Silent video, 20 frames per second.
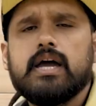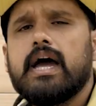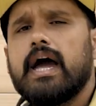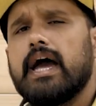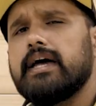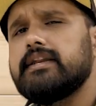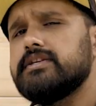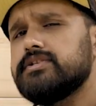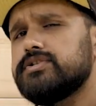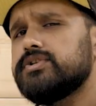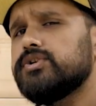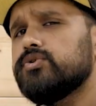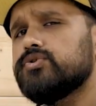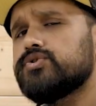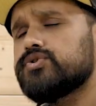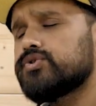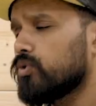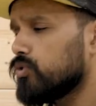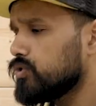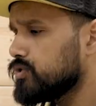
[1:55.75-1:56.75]
An ECU
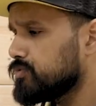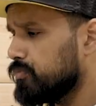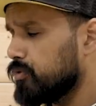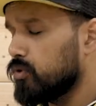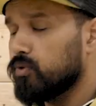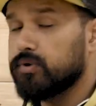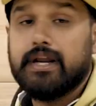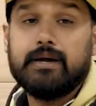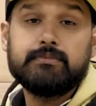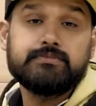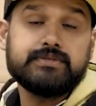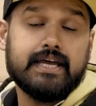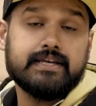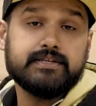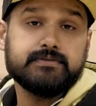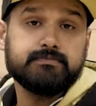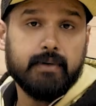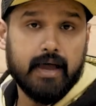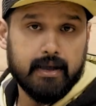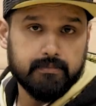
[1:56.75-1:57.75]
stores programs
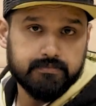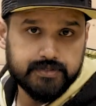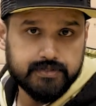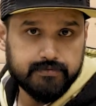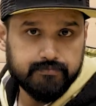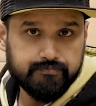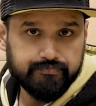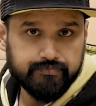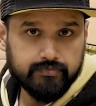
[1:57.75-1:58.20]
as maps.